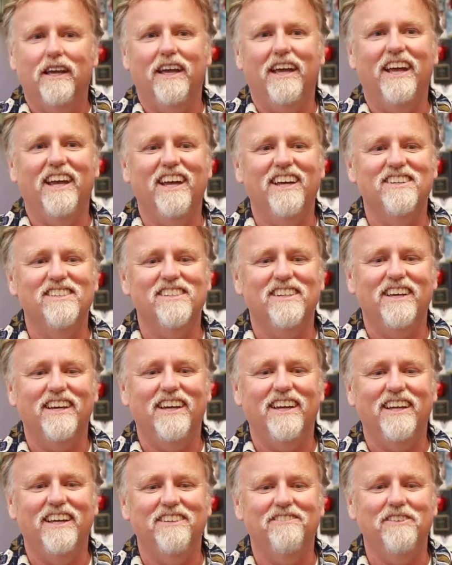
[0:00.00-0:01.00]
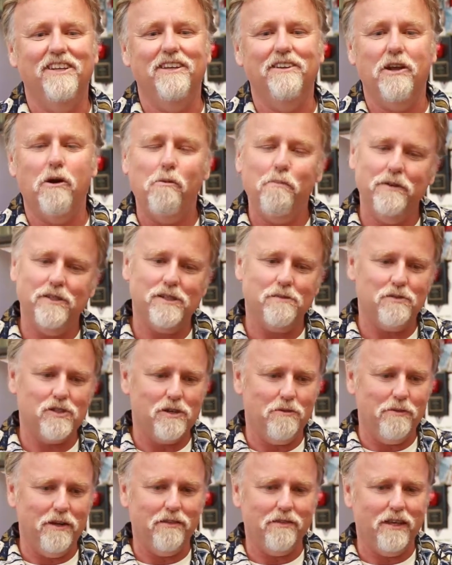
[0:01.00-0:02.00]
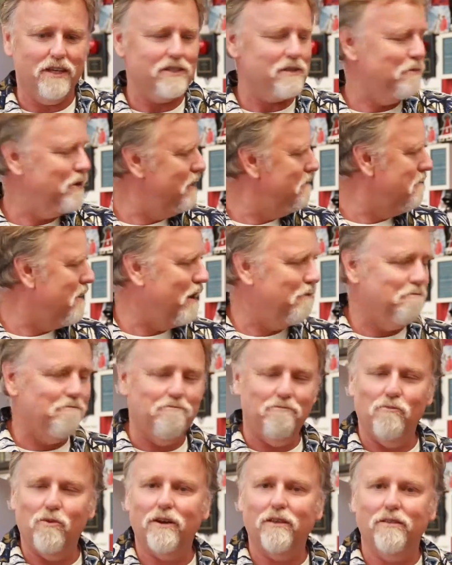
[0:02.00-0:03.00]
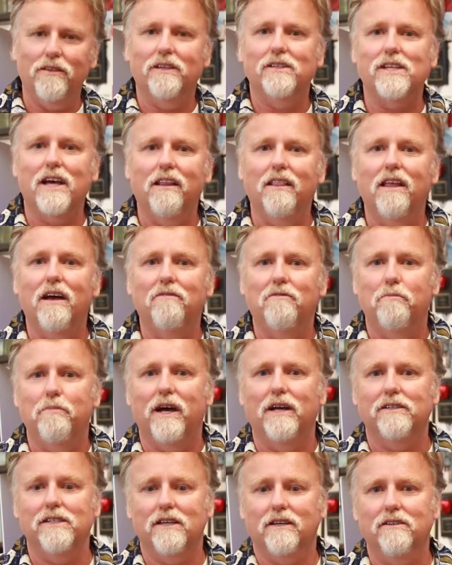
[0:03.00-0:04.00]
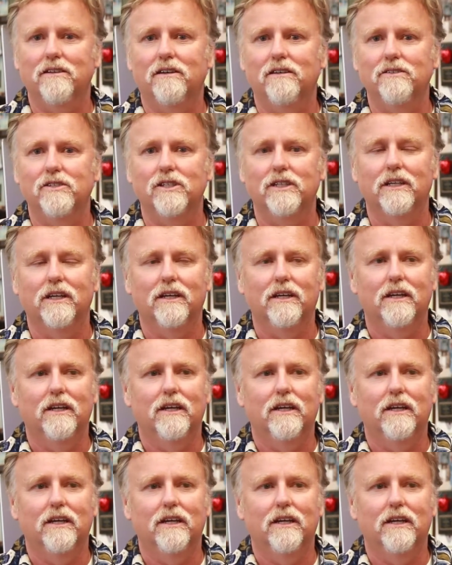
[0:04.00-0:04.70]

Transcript: And it opens up so many things. I mean, one of the things I love about technology